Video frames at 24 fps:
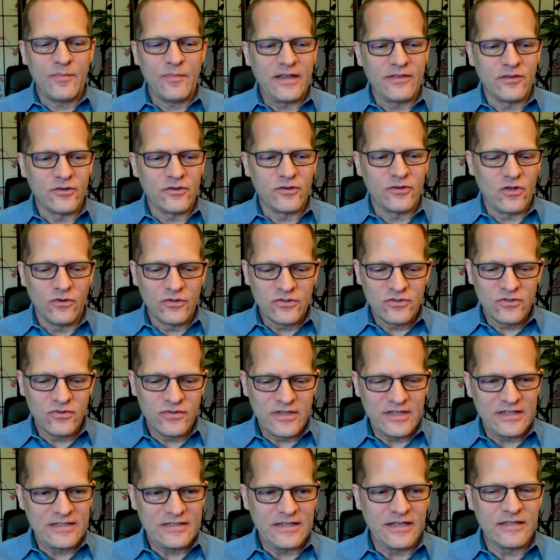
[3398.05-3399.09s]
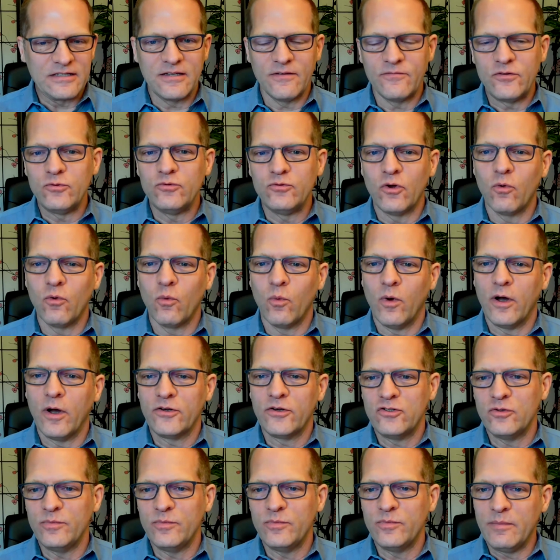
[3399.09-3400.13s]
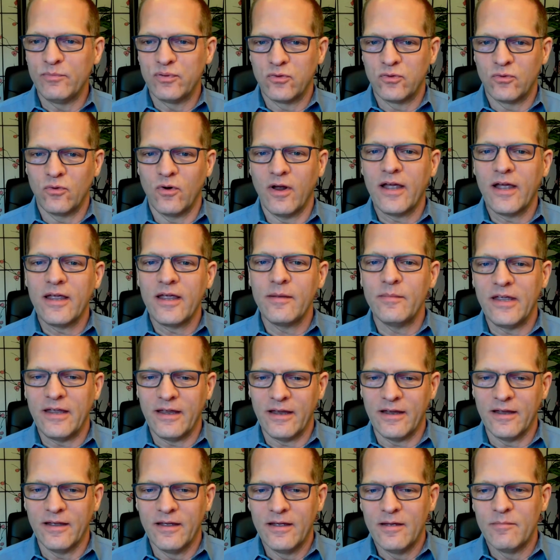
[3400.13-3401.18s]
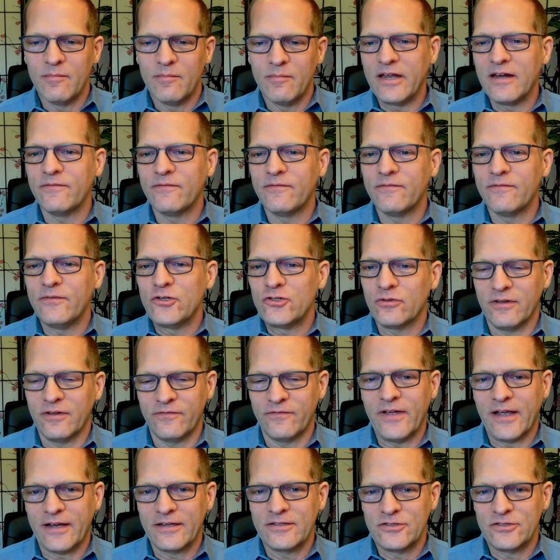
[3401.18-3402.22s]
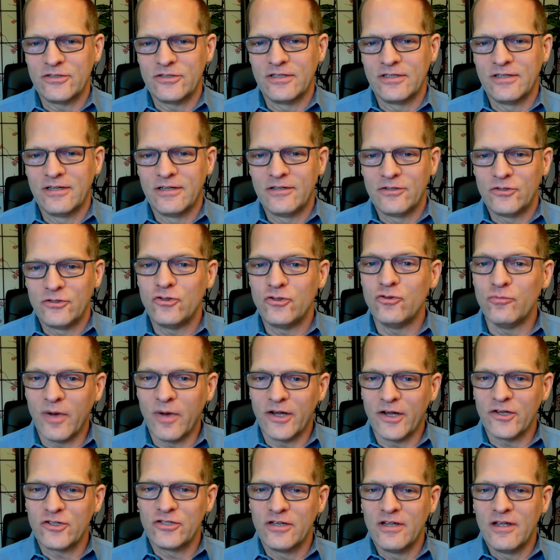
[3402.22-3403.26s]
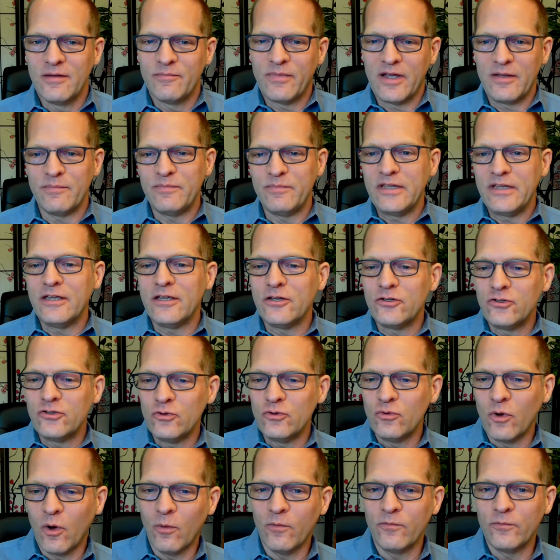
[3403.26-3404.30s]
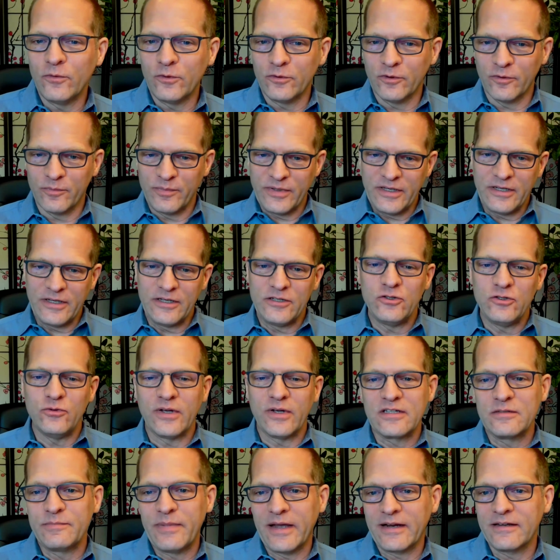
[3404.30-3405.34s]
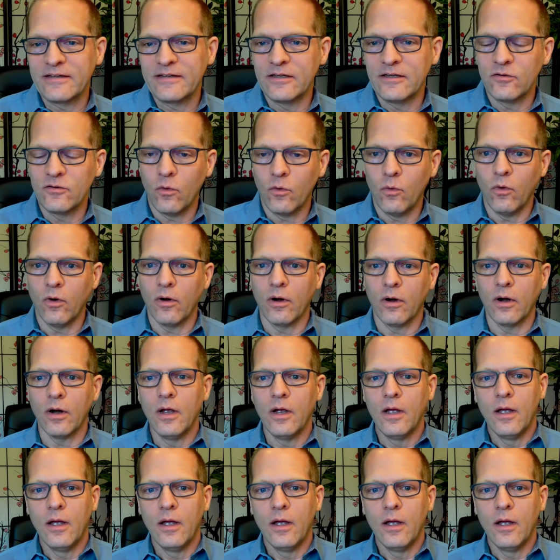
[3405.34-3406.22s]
There's also this sense of you don't want to be priming beneficial effects too much by being too hopeful or being too expectant, or